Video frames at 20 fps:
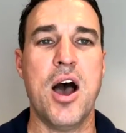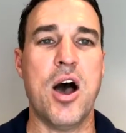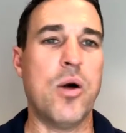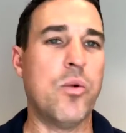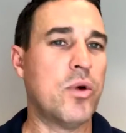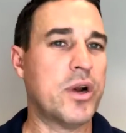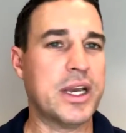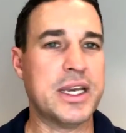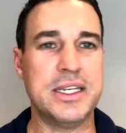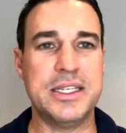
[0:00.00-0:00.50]
I
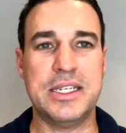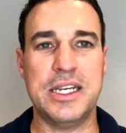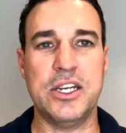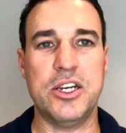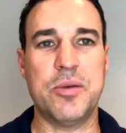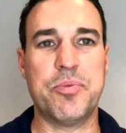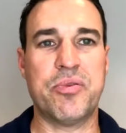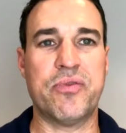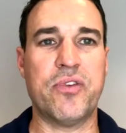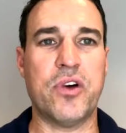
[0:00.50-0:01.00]
want to
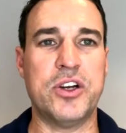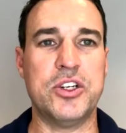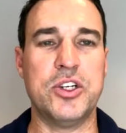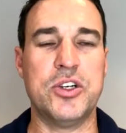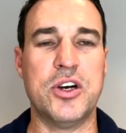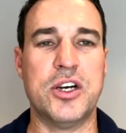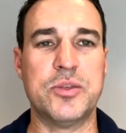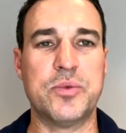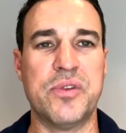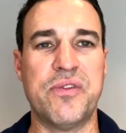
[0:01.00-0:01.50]
continue to provide you
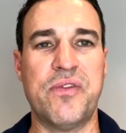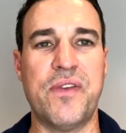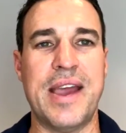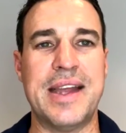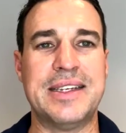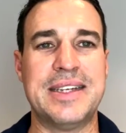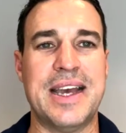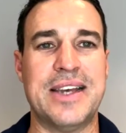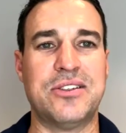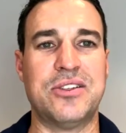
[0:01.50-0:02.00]
guys with
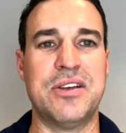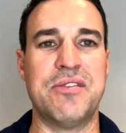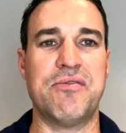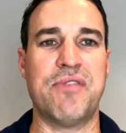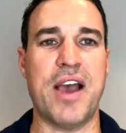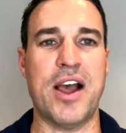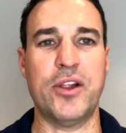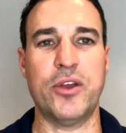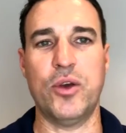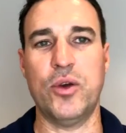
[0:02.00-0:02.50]
fantastic
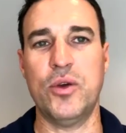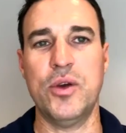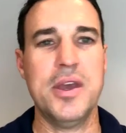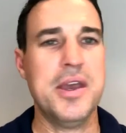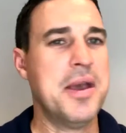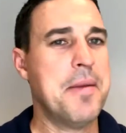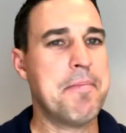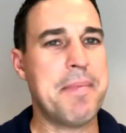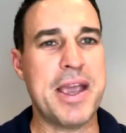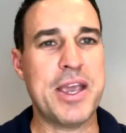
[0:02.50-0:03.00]
value,
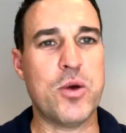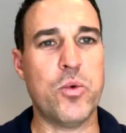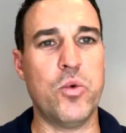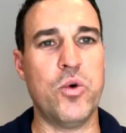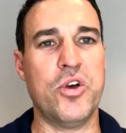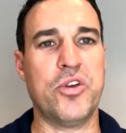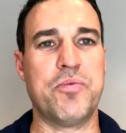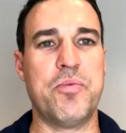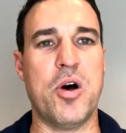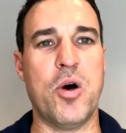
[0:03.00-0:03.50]
make it
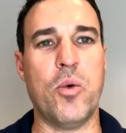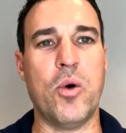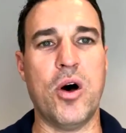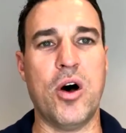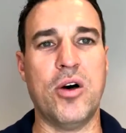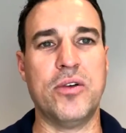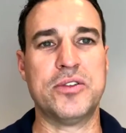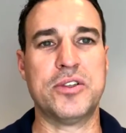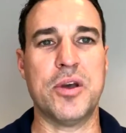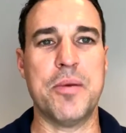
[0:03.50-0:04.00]
worth my
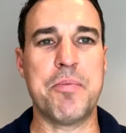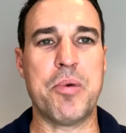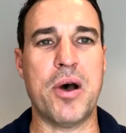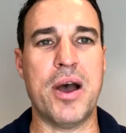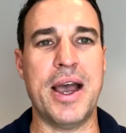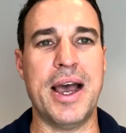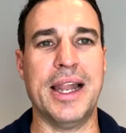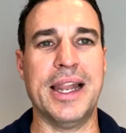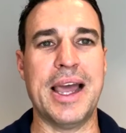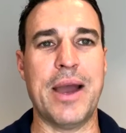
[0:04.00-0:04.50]
while, so
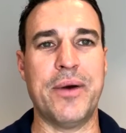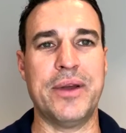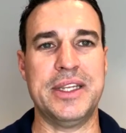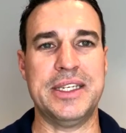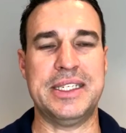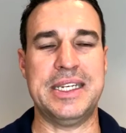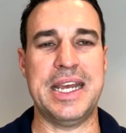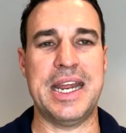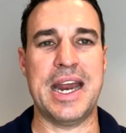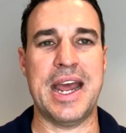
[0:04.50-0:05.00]
by allowing
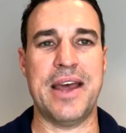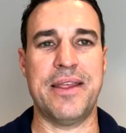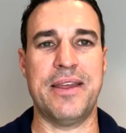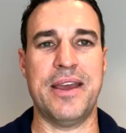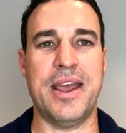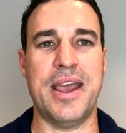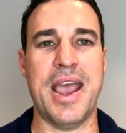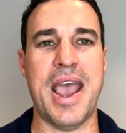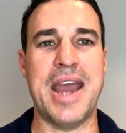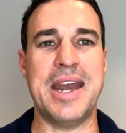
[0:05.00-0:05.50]
this to get out
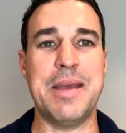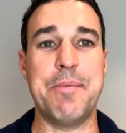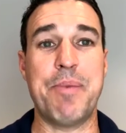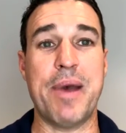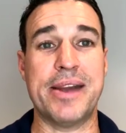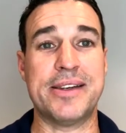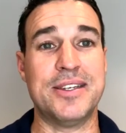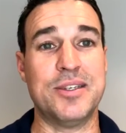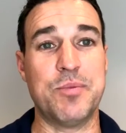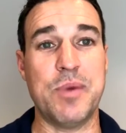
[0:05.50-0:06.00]
there and
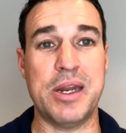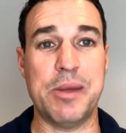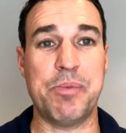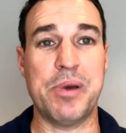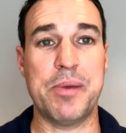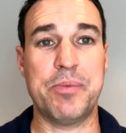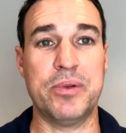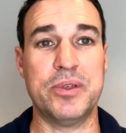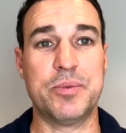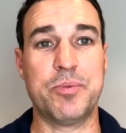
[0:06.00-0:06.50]
impact as many
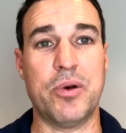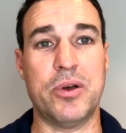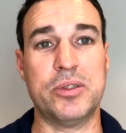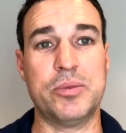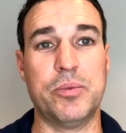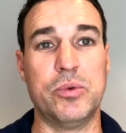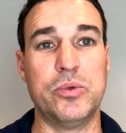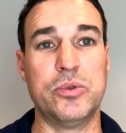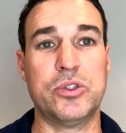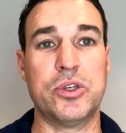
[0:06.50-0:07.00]
people as
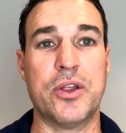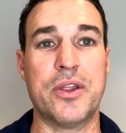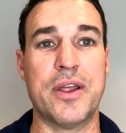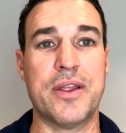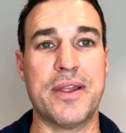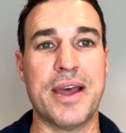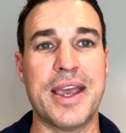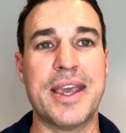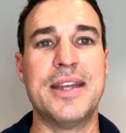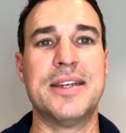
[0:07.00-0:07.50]
possible so
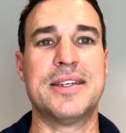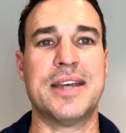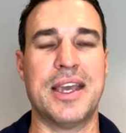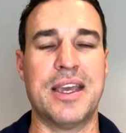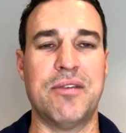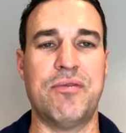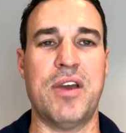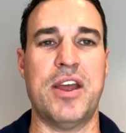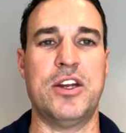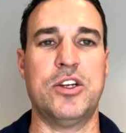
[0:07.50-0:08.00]
that they can
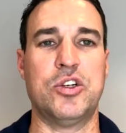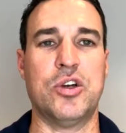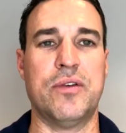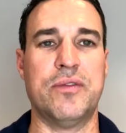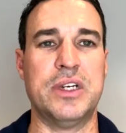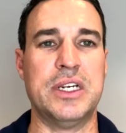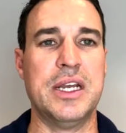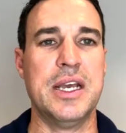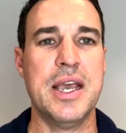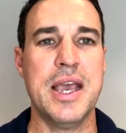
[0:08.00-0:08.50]
take advantage
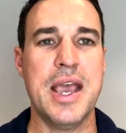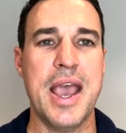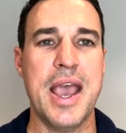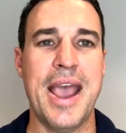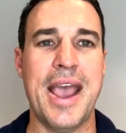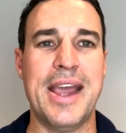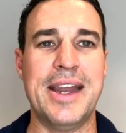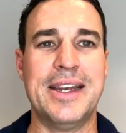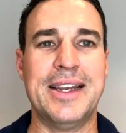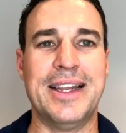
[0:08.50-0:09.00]
of it
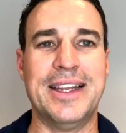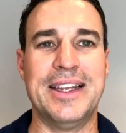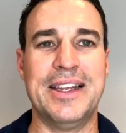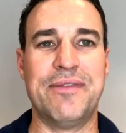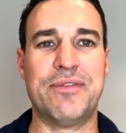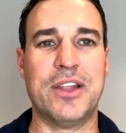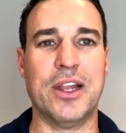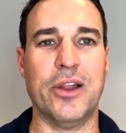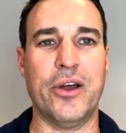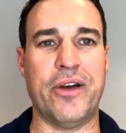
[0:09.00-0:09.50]
and
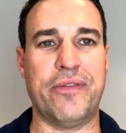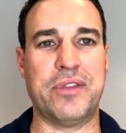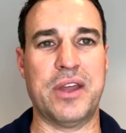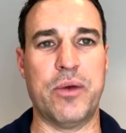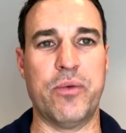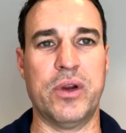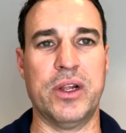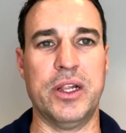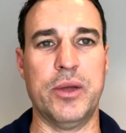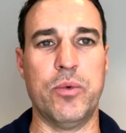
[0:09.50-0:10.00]
live the life
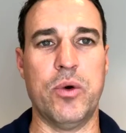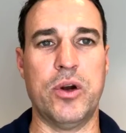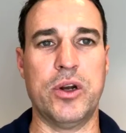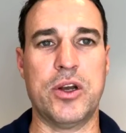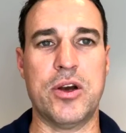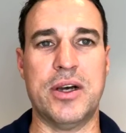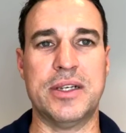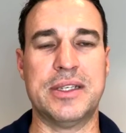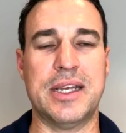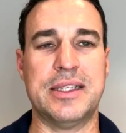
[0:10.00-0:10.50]
they really want.
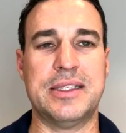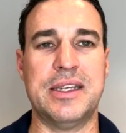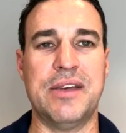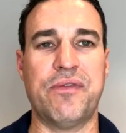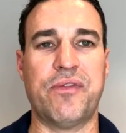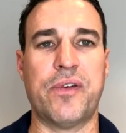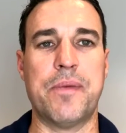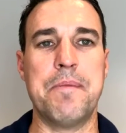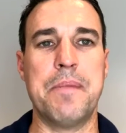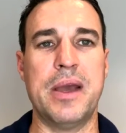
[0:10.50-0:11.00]
Guys, that's
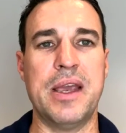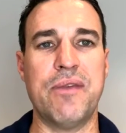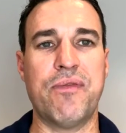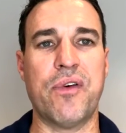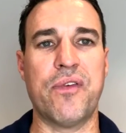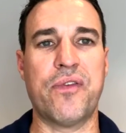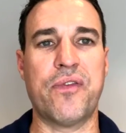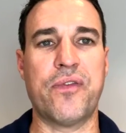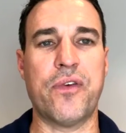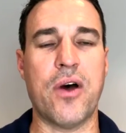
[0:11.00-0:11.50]
it from me
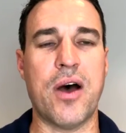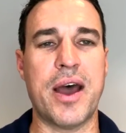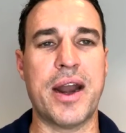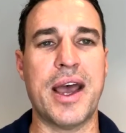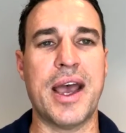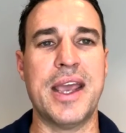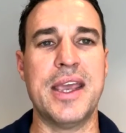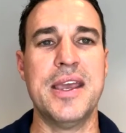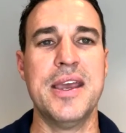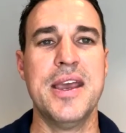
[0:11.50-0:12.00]
for
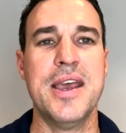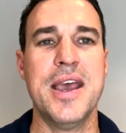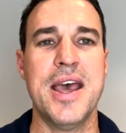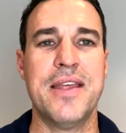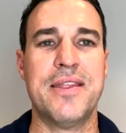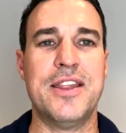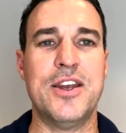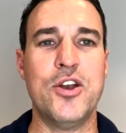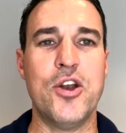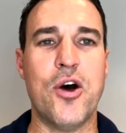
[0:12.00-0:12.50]
Friday,
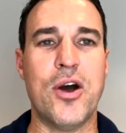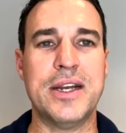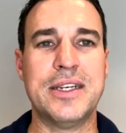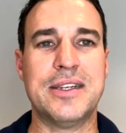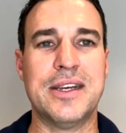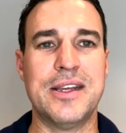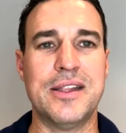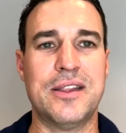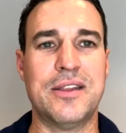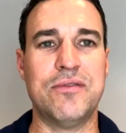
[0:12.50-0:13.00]
the
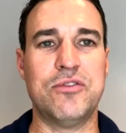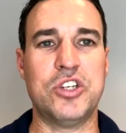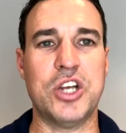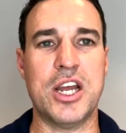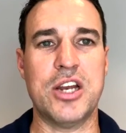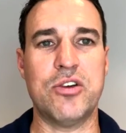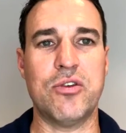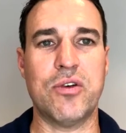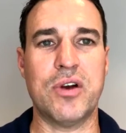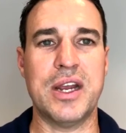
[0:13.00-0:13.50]
19th of
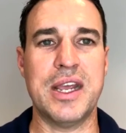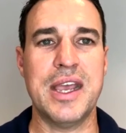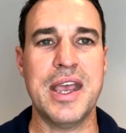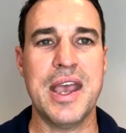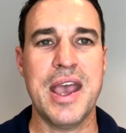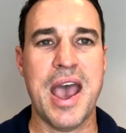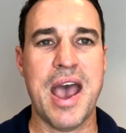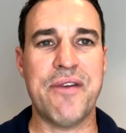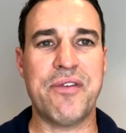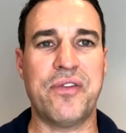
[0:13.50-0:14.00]
January.
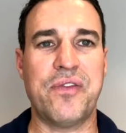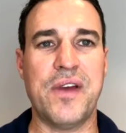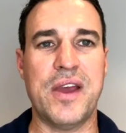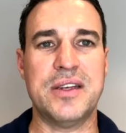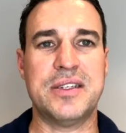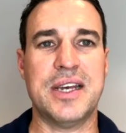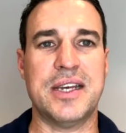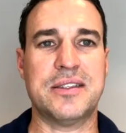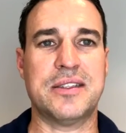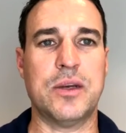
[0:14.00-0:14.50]
Have a
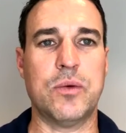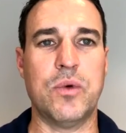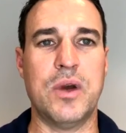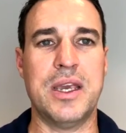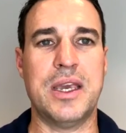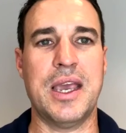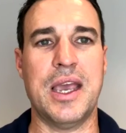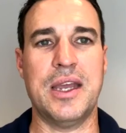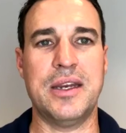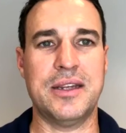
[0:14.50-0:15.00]
fantastic
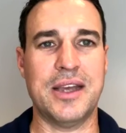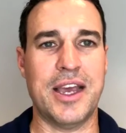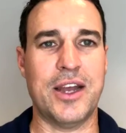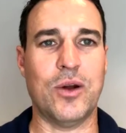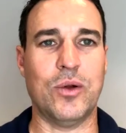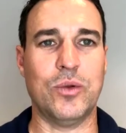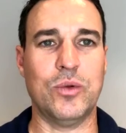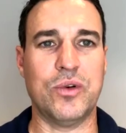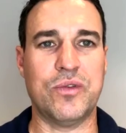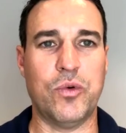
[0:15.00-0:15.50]
weekend, and
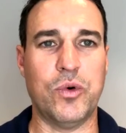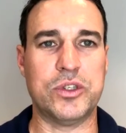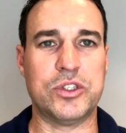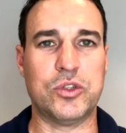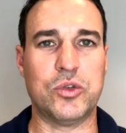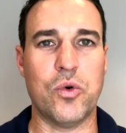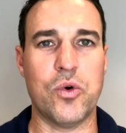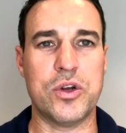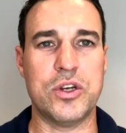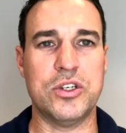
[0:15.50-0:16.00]
I look forward
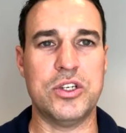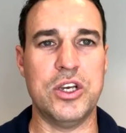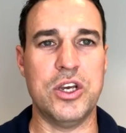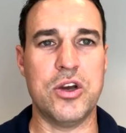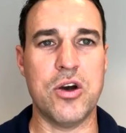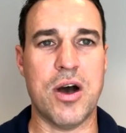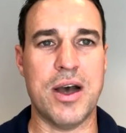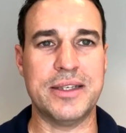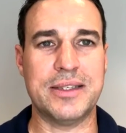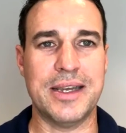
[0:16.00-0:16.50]
to talking to
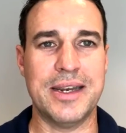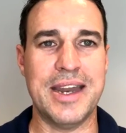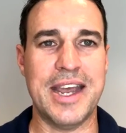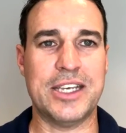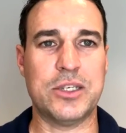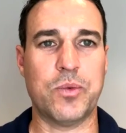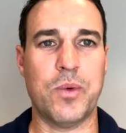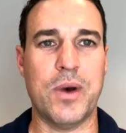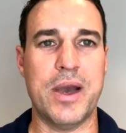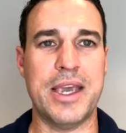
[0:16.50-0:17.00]
you guys
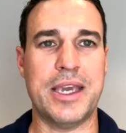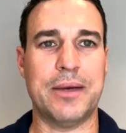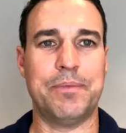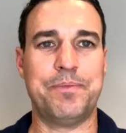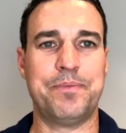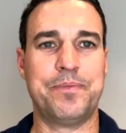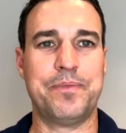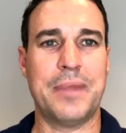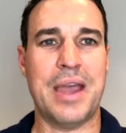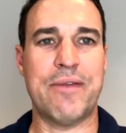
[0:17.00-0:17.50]
next week.
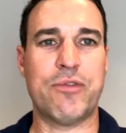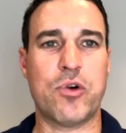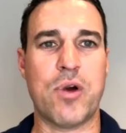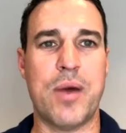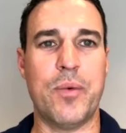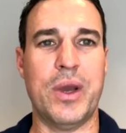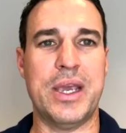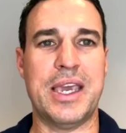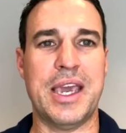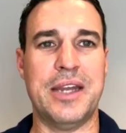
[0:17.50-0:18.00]
Have a
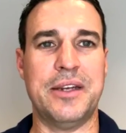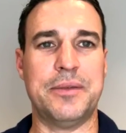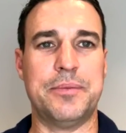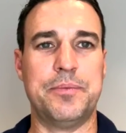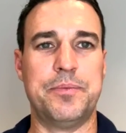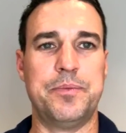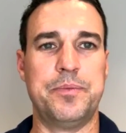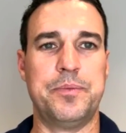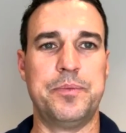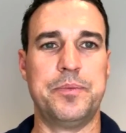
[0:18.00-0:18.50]
great
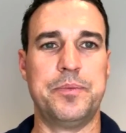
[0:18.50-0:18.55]
weekend.